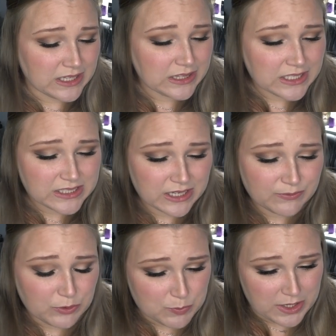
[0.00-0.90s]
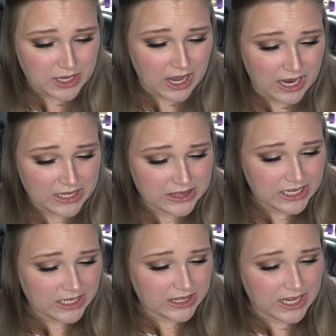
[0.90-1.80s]
think that's it for me. I
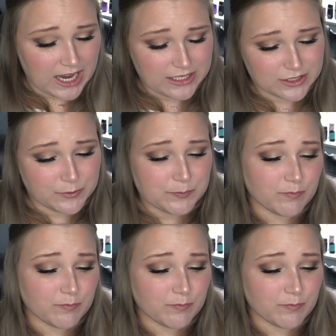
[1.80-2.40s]
think that